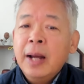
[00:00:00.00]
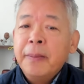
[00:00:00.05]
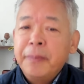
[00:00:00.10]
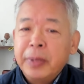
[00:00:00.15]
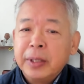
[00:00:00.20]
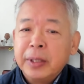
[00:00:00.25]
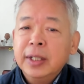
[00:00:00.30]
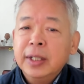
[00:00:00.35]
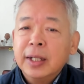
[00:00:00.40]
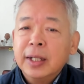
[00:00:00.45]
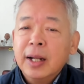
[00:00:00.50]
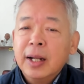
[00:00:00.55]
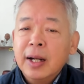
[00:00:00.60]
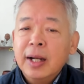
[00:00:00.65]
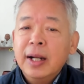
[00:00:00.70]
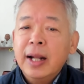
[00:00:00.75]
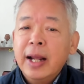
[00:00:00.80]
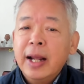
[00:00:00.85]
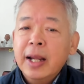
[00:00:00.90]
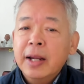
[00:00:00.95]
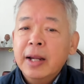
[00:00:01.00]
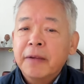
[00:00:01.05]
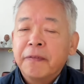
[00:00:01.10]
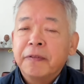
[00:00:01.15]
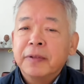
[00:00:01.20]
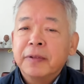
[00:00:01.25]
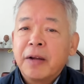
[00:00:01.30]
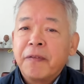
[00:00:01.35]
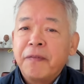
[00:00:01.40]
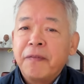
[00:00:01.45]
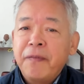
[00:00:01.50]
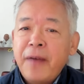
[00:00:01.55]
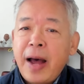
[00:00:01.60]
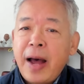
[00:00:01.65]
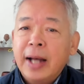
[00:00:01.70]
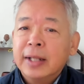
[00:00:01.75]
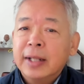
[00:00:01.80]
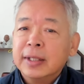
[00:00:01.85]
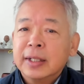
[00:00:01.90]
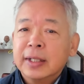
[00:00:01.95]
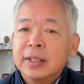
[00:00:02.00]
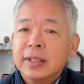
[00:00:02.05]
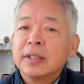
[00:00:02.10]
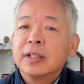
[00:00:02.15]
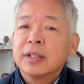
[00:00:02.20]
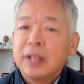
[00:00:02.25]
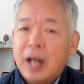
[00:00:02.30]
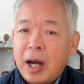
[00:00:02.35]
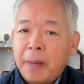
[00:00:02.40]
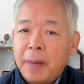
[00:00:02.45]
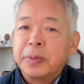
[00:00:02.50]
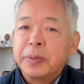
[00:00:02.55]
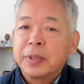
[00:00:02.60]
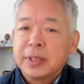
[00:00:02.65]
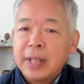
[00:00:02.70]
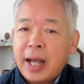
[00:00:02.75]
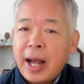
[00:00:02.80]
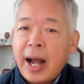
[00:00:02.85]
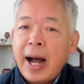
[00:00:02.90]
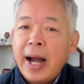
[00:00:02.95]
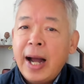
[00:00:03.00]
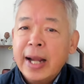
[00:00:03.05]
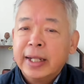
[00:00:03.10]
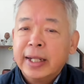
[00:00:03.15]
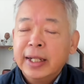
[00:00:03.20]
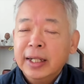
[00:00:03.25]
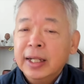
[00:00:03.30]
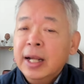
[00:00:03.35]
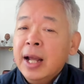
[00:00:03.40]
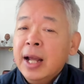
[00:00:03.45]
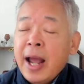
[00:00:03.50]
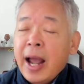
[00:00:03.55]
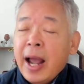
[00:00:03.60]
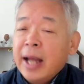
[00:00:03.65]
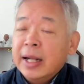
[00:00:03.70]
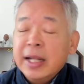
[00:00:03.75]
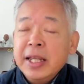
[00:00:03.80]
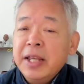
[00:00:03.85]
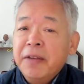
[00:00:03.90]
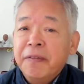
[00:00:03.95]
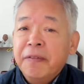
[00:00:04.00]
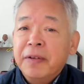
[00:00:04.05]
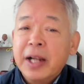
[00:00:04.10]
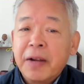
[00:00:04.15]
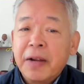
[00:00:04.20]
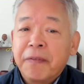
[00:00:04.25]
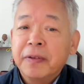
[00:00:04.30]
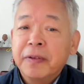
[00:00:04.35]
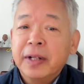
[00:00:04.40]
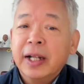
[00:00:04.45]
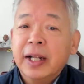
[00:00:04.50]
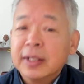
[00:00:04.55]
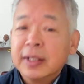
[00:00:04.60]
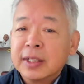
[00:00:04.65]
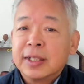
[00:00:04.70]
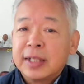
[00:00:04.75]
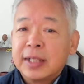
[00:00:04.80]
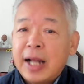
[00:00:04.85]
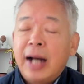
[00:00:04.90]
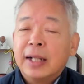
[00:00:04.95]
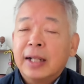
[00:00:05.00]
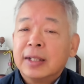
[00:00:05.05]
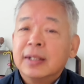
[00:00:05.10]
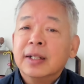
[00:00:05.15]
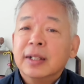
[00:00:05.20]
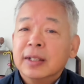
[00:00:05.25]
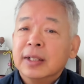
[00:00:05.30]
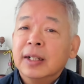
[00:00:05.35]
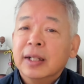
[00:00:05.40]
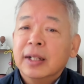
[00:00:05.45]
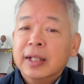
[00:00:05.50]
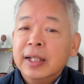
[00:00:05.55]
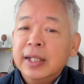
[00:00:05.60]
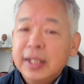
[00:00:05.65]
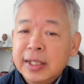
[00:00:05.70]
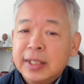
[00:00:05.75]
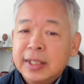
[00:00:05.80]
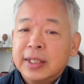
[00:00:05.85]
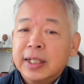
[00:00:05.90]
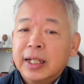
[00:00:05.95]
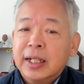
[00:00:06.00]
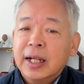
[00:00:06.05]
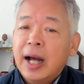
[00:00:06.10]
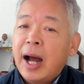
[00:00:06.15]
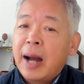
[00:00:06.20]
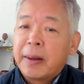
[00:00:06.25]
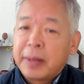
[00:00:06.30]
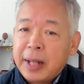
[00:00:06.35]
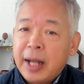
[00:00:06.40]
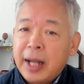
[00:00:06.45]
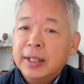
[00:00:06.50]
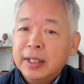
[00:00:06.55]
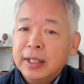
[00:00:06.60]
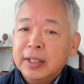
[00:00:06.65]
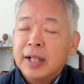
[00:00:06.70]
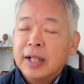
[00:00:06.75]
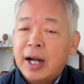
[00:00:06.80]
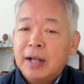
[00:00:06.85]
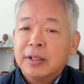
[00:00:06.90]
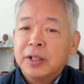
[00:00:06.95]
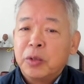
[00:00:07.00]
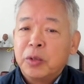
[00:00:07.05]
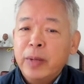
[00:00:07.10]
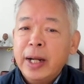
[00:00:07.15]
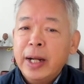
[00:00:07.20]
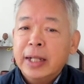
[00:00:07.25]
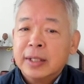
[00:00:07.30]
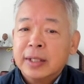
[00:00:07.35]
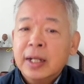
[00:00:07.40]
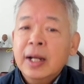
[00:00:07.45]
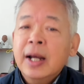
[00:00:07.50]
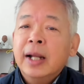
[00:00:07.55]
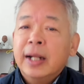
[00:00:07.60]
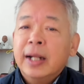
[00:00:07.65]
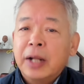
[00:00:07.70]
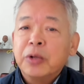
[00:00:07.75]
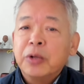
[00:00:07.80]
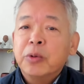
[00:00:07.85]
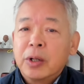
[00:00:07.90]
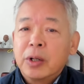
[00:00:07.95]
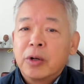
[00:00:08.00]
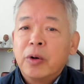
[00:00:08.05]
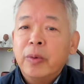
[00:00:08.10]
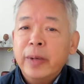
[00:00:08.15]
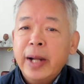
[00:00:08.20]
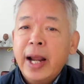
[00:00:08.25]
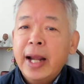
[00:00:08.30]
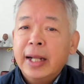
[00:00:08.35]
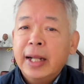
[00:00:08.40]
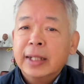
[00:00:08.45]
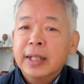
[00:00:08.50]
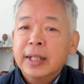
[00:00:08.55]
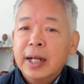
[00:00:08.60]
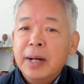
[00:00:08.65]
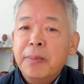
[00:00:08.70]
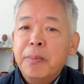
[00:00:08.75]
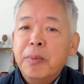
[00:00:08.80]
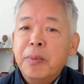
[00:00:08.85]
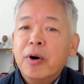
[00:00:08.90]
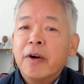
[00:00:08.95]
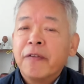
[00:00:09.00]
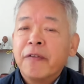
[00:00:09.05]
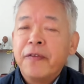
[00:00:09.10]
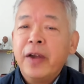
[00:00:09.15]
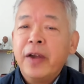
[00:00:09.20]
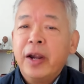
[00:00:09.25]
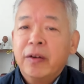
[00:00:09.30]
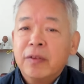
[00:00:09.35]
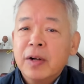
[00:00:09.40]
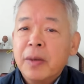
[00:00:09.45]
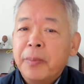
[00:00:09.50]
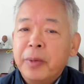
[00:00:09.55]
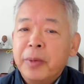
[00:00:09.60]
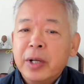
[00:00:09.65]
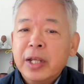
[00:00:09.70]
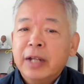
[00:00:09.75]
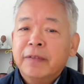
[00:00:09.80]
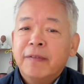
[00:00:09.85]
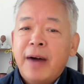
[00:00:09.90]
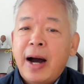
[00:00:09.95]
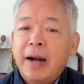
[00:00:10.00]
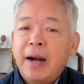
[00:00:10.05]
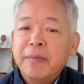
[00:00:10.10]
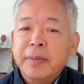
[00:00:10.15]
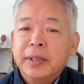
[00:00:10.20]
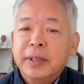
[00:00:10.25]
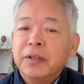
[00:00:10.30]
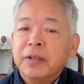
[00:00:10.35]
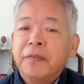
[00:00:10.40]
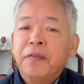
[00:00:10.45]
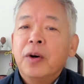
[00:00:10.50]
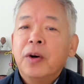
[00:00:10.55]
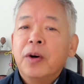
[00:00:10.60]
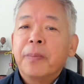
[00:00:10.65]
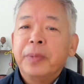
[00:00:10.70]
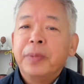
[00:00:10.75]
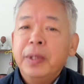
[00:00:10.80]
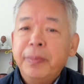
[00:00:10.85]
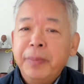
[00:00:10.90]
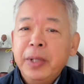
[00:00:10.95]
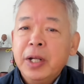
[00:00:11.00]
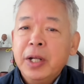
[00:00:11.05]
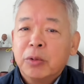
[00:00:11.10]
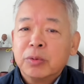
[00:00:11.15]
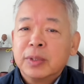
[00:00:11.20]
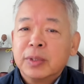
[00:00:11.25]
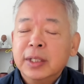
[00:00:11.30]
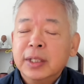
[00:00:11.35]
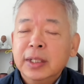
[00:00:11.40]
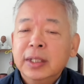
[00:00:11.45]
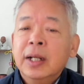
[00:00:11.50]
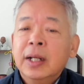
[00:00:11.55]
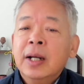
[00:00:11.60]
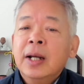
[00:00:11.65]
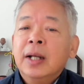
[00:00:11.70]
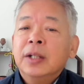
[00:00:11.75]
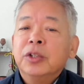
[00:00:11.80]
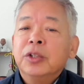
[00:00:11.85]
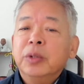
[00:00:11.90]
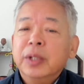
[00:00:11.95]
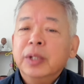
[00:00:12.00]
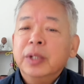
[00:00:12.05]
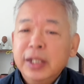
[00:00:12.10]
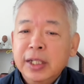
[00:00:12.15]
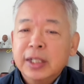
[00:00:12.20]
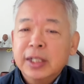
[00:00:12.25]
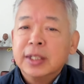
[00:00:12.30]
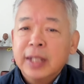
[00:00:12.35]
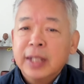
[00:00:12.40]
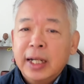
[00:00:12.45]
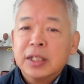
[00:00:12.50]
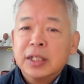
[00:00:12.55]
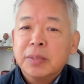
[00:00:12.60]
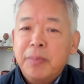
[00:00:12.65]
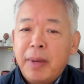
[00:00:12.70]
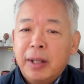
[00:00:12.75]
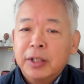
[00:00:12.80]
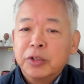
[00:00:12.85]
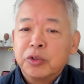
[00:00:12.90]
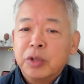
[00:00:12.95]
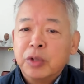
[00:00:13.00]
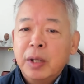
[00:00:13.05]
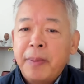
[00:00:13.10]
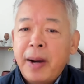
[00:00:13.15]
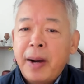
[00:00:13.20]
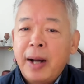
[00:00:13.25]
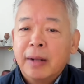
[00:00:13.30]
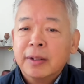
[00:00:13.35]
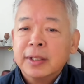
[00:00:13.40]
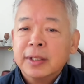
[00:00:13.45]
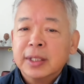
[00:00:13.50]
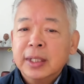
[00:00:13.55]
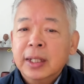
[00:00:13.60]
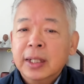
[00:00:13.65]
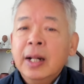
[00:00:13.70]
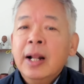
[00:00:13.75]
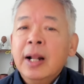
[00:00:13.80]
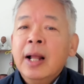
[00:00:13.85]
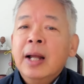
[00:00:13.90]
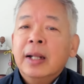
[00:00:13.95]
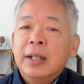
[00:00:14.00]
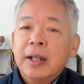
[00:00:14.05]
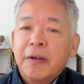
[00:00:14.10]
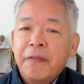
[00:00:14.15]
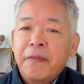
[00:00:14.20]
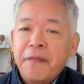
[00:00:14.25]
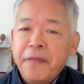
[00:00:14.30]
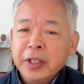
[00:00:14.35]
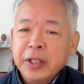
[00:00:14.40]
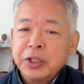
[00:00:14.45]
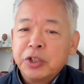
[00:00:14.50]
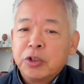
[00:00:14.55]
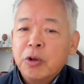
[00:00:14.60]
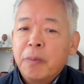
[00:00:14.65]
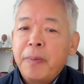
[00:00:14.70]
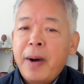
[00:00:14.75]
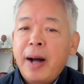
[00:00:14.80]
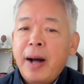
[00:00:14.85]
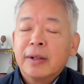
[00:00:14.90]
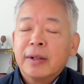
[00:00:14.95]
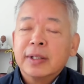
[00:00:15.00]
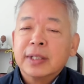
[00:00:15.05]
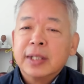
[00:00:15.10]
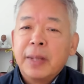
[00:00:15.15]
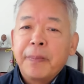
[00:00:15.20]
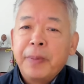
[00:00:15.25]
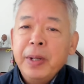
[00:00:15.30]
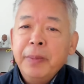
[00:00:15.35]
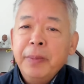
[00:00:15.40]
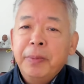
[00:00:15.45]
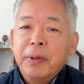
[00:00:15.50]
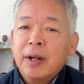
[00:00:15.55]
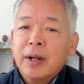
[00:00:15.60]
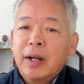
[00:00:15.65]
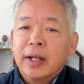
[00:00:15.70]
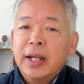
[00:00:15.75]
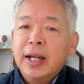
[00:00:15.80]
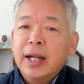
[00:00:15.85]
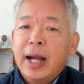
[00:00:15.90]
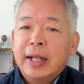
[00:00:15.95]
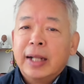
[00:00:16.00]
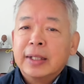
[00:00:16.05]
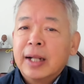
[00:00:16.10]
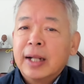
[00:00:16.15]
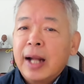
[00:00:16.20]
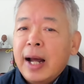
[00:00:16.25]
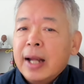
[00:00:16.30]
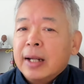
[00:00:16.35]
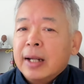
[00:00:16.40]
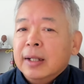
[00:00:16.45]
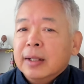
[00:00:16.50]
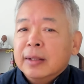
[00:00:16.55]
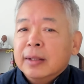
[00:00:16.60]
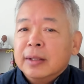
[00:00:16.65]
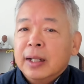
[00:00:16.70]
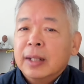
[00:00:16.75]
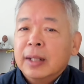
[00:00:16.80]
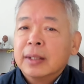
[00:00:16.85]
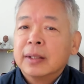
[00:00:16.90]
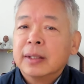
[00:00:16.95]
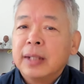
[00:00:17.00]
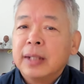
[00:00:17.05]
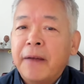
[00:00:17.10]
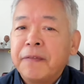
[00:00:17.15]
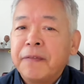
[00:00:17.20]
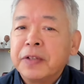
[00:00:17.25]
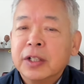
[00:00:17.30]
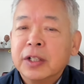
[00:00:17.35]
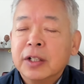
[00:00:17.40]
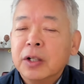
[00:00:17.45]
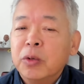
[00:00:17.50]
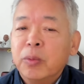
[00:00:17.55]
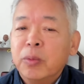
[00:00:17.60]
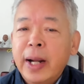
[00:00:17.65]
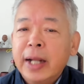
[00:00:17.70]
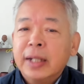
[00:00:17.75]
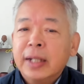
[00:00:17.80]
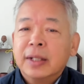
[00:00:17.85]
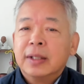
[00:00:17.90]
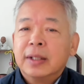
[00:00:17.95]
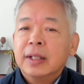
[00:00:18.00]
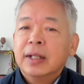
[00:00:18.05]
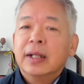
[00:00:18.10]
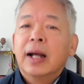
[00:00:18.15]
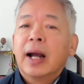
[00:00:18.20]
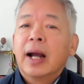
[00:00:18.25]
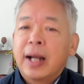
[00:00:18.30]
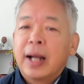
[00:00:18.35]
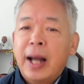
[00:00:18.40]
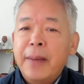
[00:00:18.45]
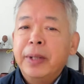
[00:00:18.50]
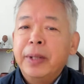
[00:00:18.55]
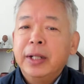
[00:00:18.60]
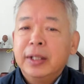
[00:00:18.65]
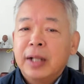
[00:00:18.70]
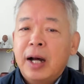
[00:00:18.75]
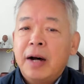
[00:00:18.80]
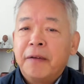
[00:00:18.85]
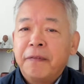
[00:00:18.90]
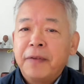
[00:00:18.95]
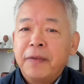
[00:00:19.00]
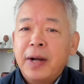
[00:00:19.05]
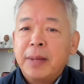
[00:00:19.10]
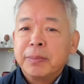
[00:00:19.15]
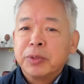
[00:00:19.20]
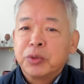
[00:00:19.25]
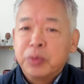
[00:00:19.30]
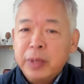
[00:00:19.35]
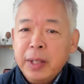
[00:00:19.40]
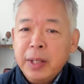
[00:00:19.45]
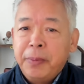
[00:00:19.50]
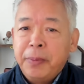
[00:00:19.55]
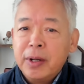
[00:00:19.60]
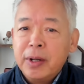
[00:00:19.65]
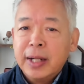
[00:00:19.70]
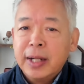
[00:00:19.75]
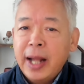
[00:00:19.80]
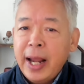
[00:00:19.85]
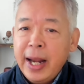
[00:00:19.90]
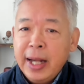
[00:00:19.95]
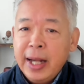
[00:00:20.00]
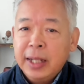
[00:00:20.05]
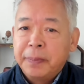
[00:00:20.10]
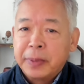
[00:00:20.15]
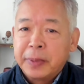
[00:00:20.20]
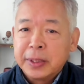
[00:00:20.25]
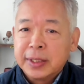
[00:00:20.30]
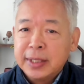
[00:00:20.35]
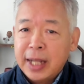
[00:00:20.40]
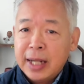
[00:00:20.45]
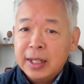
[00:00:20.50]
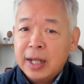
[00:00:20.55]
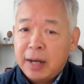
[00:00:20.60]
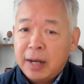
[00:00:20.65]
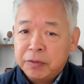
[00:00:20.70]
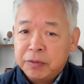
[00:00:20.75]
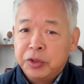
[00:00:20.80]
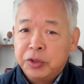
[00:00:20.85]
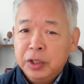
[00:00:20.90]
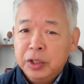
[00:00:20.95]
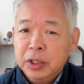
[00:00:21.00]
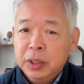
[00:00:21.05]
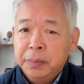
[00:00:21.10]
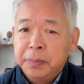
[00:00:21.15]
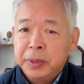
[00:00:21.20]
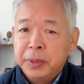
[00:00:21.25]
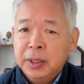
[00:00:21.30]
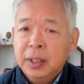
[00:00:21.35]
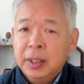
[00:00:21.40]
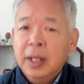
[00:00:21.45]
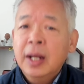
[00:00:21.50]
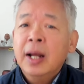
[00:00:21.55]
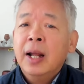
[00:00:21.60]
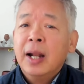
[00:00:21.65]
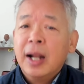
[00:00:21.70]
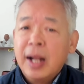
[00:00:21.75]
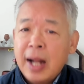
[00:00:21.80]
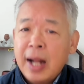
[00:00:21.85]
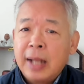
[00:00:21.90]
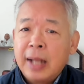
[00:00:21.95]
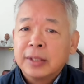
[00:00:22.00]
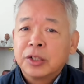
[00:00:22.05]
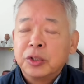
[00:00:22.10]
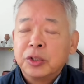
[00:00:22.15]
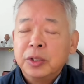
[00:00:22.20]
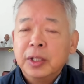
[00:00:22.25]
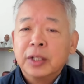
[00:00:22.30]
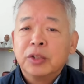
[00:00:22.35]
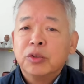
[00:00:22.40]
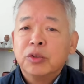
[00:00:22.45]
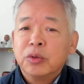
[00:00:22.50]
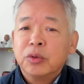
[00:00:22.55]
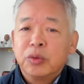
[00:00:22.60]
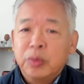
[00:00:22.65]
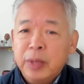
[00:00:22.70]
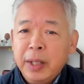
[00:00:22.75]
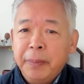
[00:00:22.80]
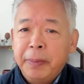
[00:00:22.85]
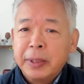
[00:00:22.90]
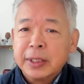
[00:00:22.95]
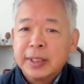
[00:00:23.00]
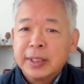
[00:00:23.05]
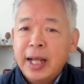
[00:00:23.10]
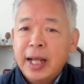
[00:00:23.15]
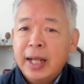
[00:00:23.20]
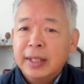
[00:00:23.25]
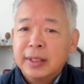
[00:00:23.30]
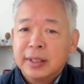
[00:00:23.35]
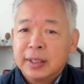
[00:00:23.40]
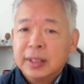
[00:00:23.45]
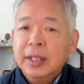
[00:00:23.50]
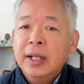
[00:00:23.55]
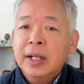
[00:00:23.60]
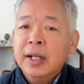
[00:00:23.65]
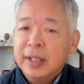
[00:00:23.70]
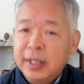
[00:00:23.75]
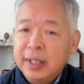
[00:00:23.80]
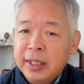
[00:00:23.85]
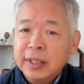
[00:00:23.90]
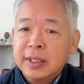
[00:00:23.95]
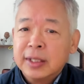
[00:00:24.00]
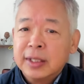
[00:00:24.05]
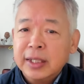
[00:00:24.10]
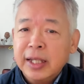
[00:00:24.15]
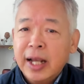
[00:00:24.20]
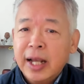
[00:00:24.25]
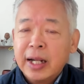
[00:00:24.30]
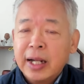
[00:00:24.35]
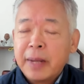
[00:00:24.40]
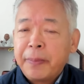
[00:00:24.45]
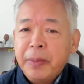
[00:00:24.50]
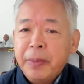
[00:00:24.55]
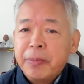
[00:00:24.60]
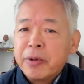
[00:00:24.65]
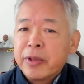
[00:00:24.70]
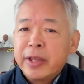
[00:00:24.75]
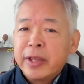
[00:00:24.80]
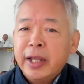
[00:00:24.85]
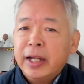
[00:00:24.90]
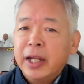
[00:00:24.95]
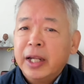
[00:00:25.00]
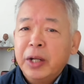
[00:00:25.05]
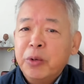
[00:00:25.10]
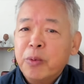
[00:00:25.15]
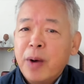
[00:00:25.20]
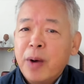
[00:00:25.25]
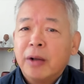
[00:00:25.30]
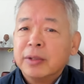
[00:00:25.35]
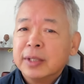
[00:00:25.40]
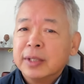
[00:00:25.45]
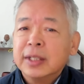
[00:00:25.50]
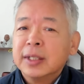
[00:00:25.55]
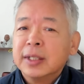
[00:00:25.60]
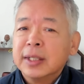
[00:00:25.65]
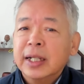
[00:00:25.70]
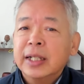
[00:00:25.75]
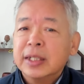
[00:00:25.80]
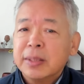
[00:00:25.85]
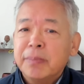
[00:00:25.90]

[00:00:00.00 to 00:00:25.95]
particularly if the Fed stops hiking and even if they started easing, uh, cutting down the rate. That will create a more favorable environment for PBOC to ease its monetary policy the fiscal policy, people looking at like uh, the deficit rate uh, coming down from 3.8% of GDP last year to 3% this year, and people thinking, well, this is